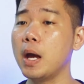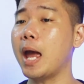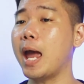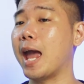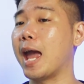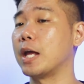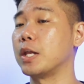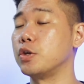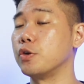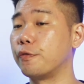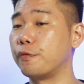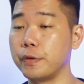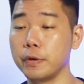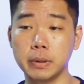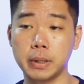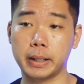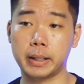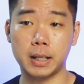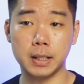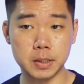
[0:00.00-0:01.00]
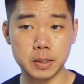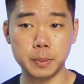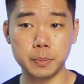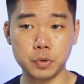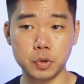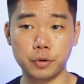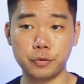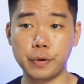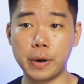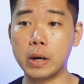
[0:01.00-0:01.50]
and you feel like custom
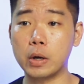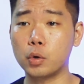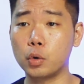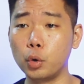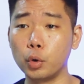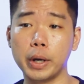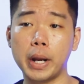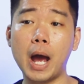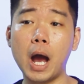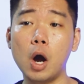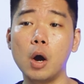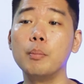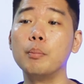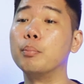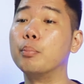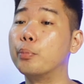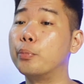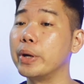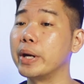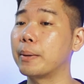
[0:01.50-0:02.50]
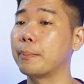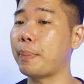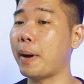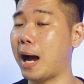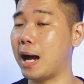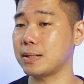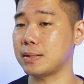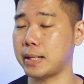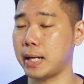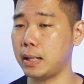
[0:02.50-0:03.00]
software could help break
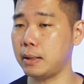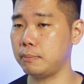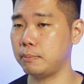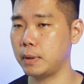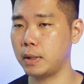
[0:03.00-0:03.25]
past that,